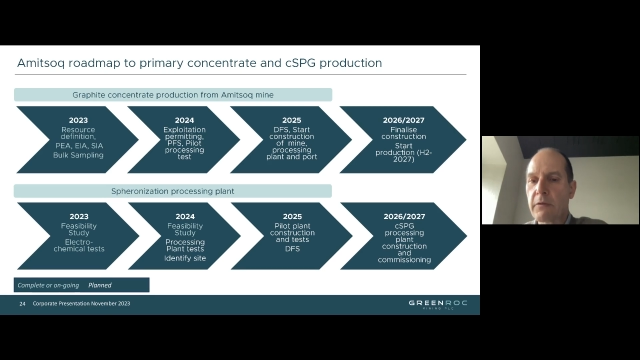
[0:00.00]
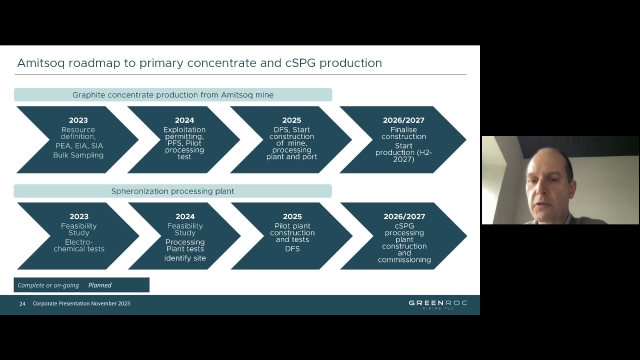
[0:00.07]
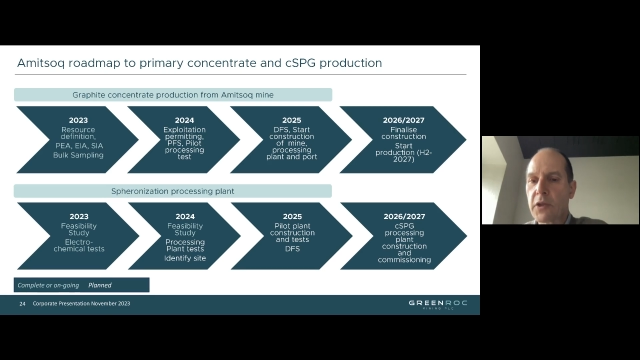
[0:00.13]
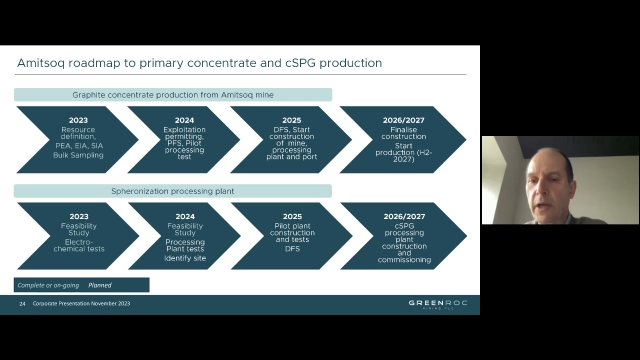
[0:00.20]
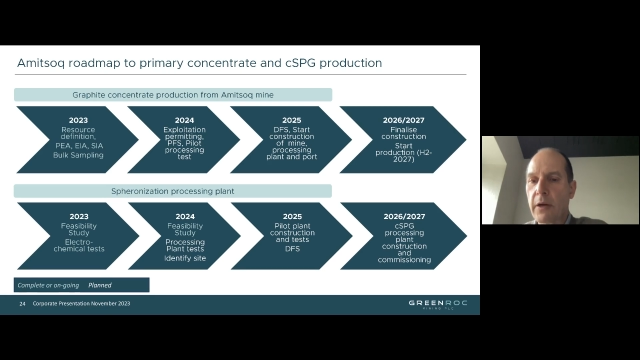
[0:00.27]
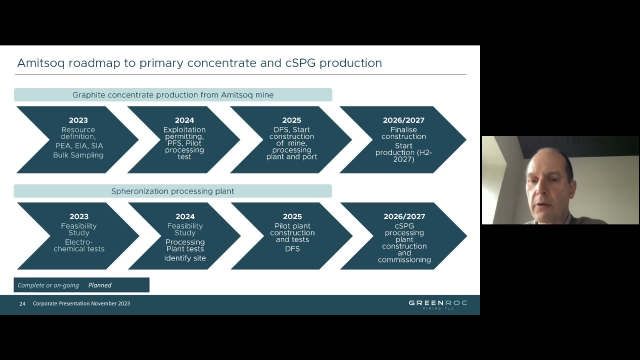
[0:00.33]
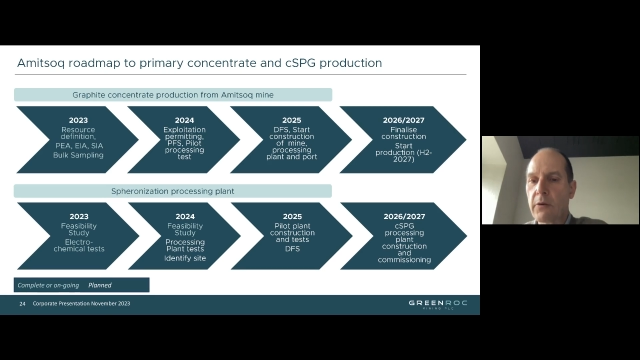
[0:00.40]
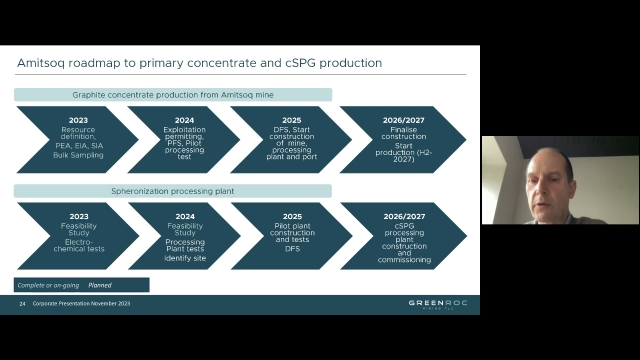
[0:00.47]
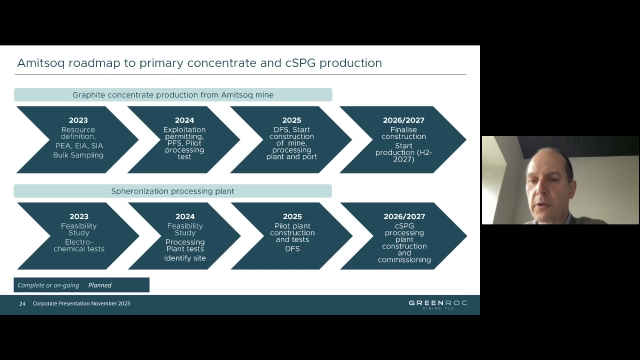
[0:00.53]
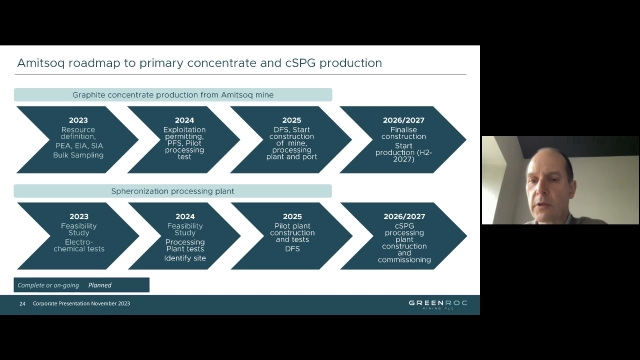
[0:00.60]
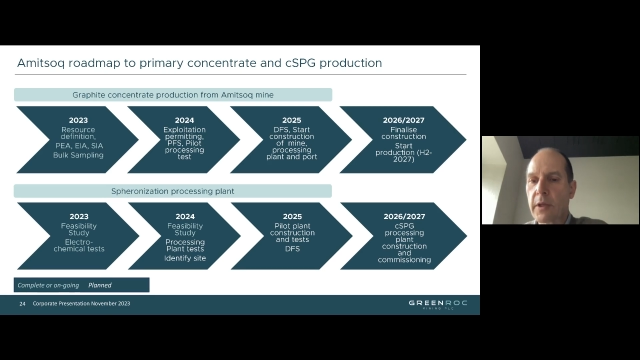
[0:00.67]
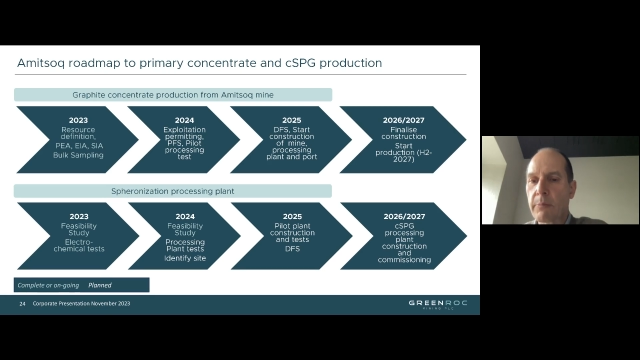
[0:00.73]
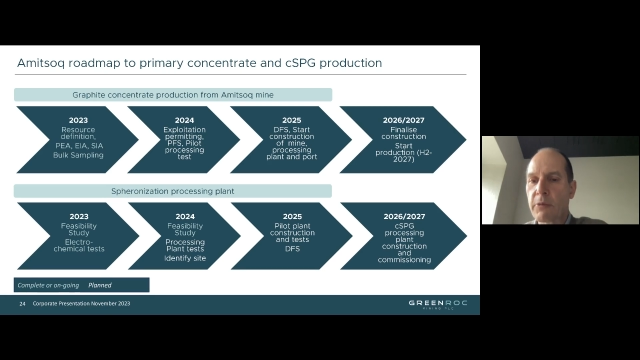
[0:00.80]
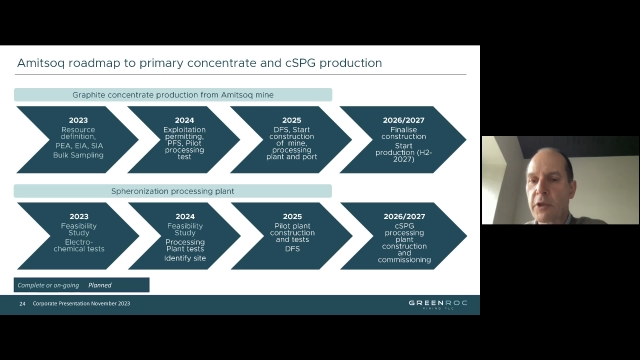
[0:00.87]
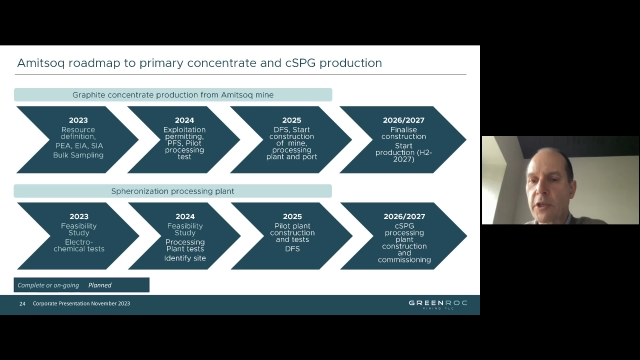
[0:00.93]
shareholders
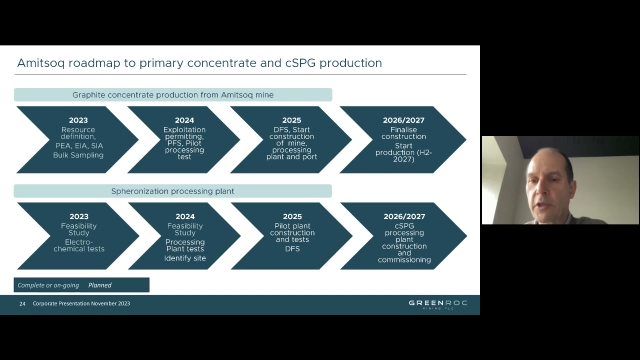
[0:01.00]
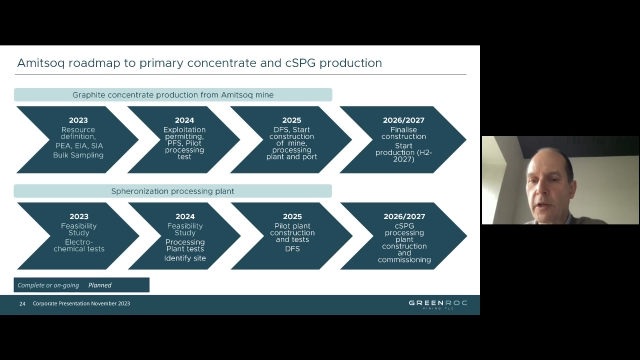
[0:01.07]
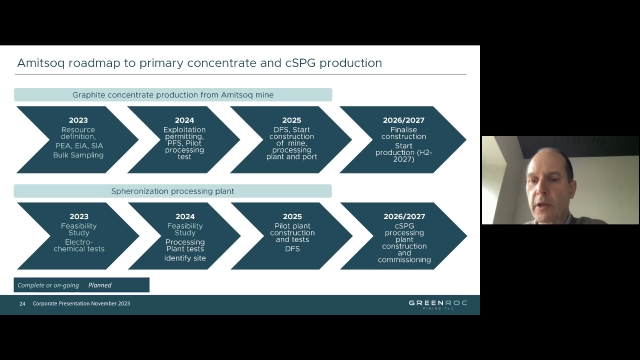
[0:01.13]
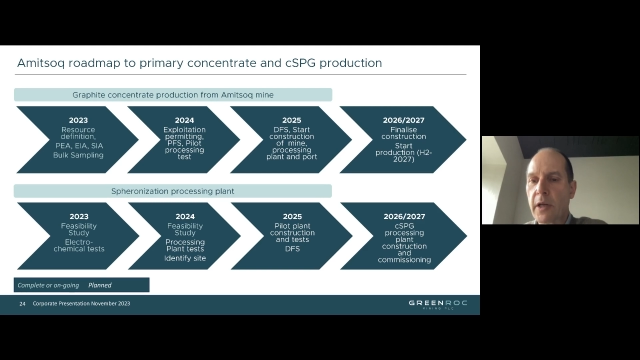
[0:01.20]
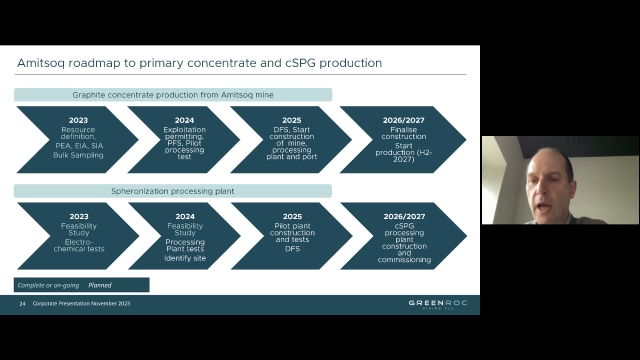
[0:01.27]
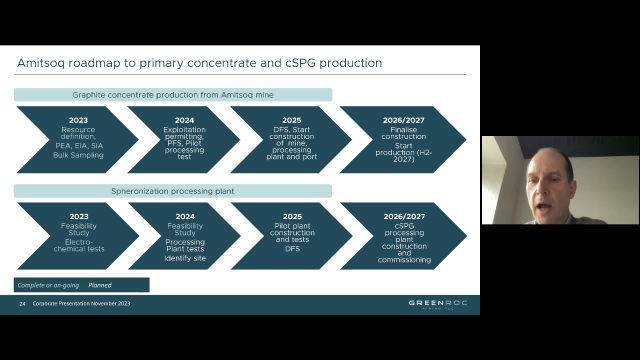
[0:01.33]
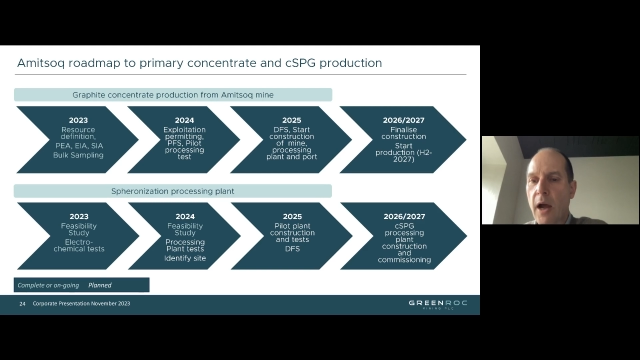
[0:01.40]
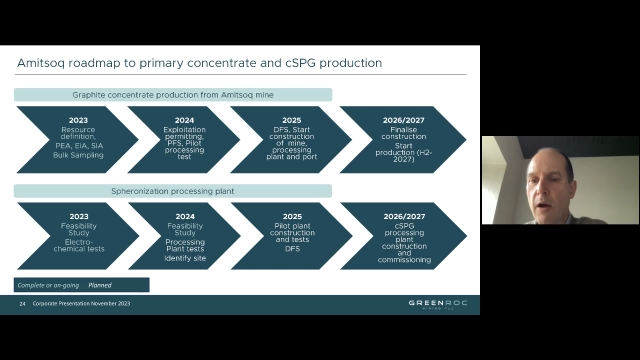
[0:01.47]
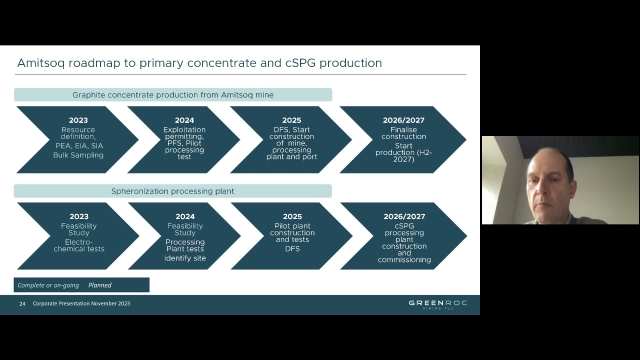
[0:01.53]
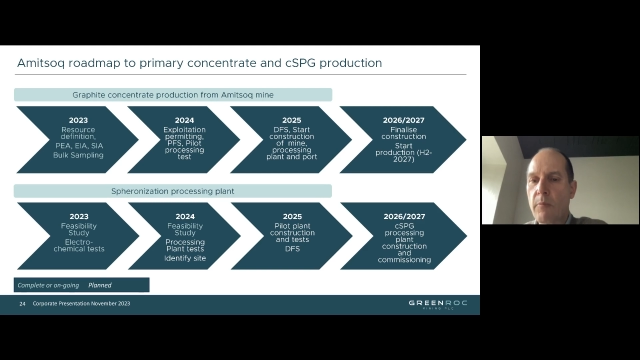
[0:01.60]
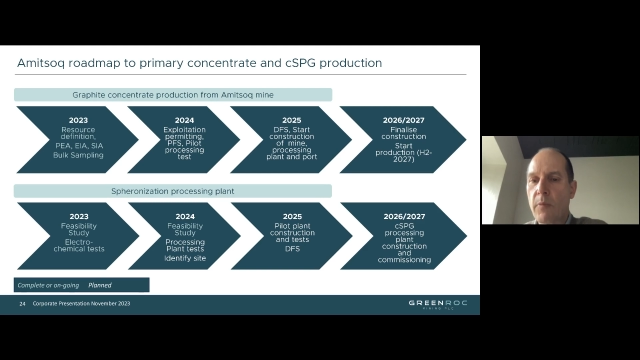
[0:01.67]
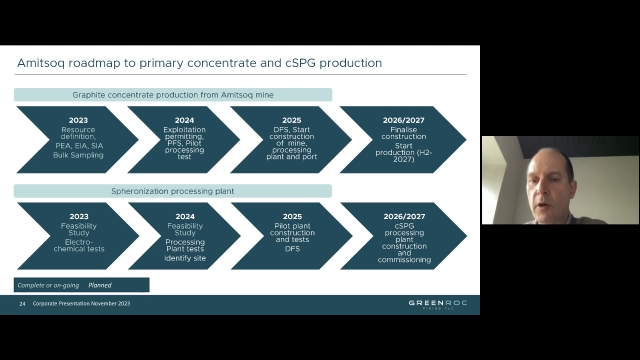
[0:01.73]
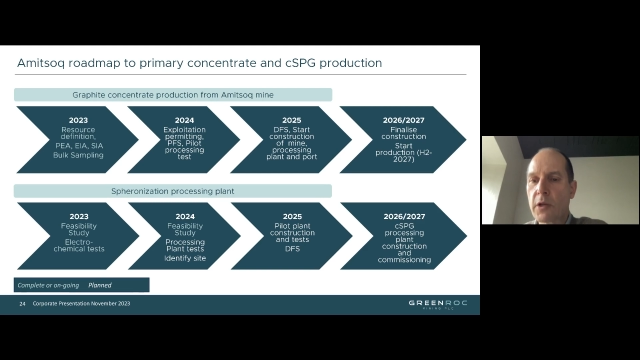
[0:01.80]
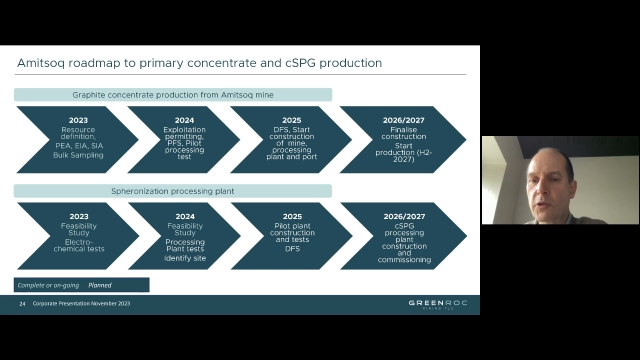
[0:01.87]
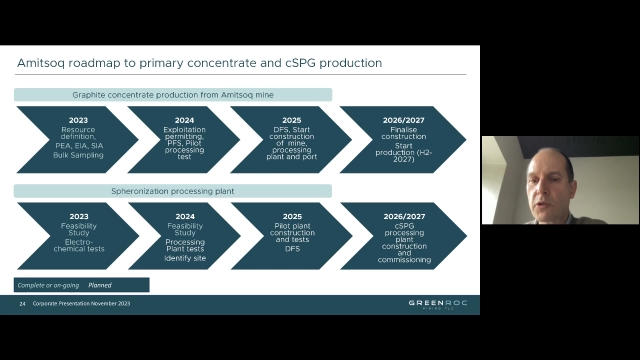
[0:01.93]
appreciate how
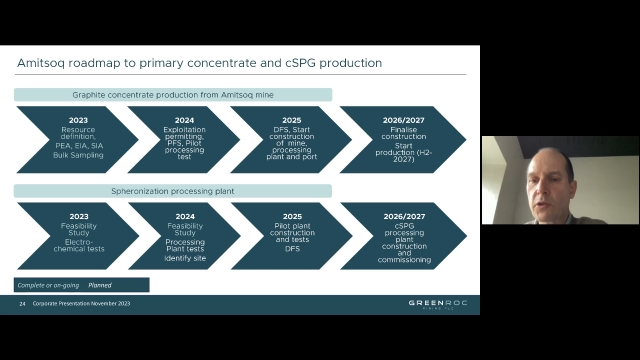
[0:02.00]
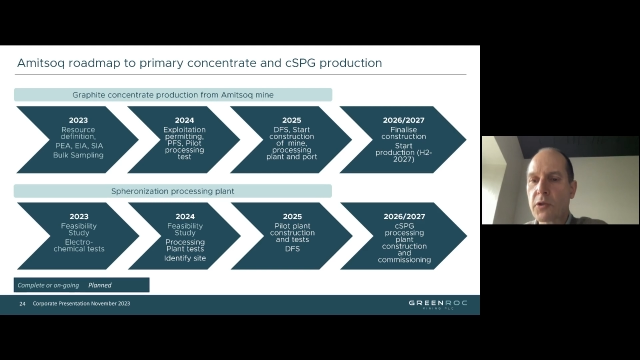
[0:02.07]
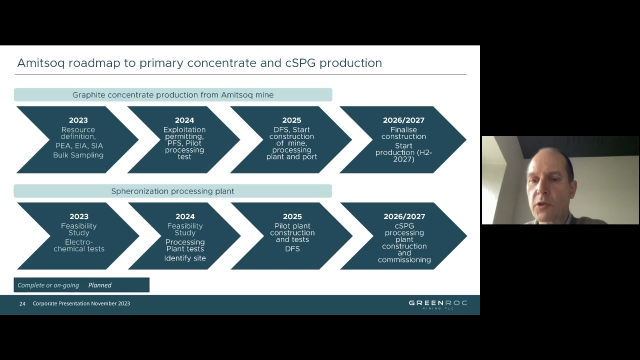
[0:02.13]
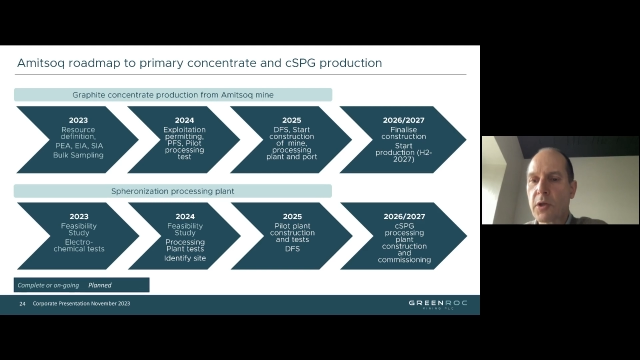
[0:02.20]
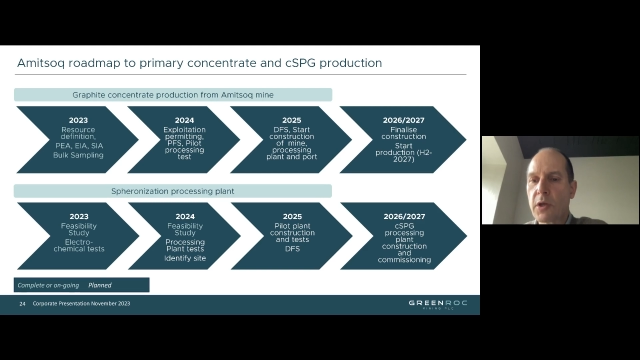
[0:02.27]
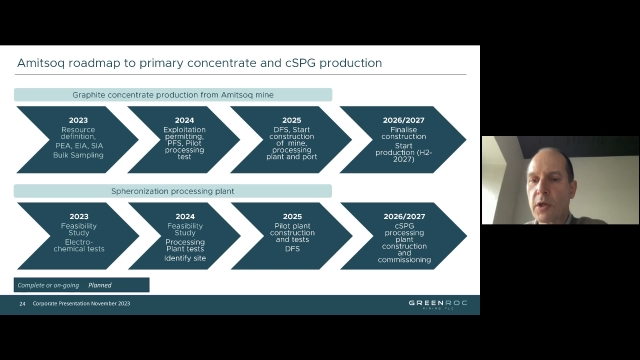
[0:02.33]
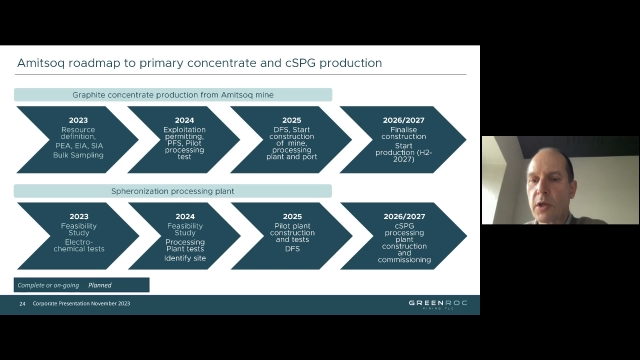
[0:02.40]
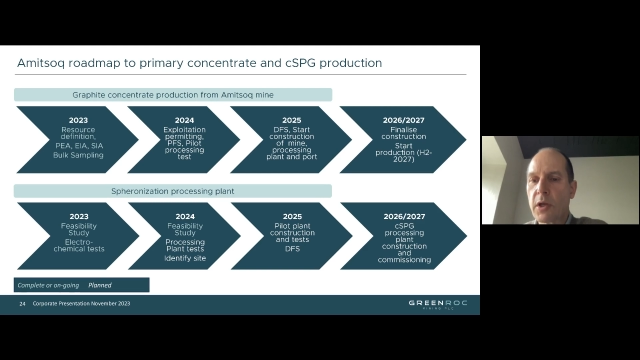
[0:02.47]
much